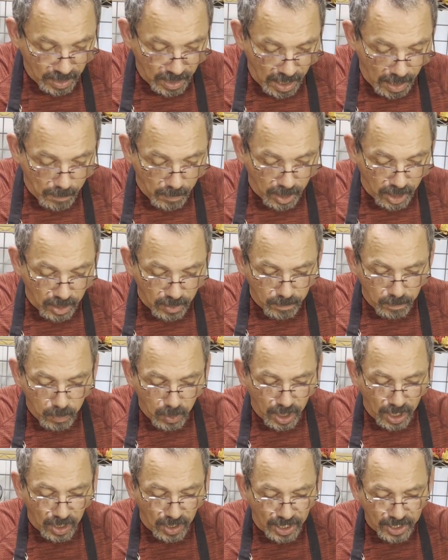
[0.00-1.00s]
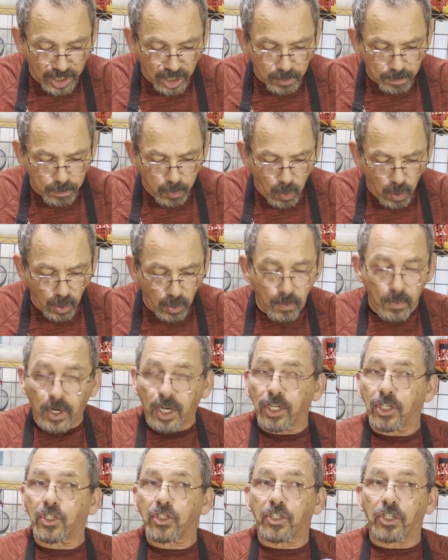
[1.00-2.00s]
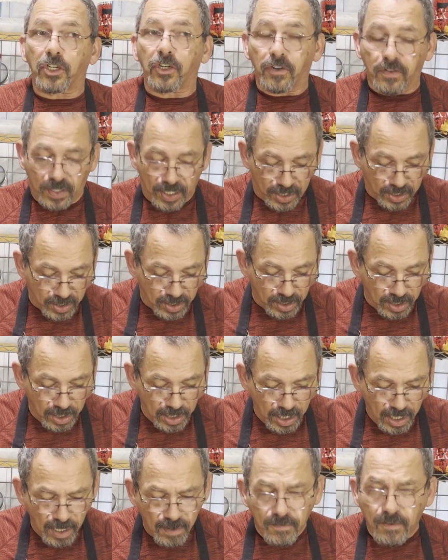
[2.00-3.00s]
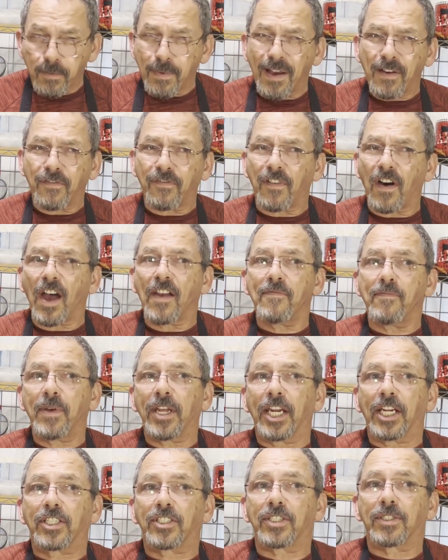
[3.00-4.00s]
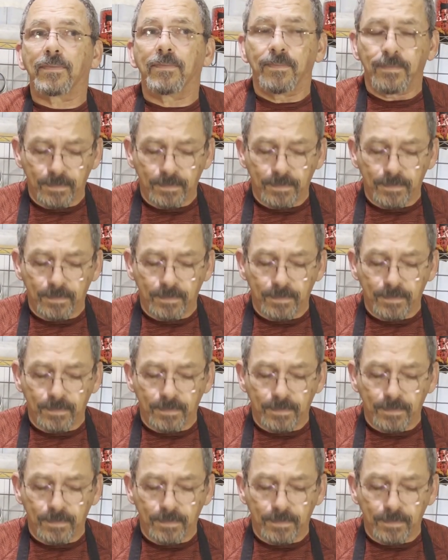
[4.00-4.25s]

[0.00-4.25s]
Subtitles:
And we're gonna let this boil, and we're gonna stir this for about 5 minutes.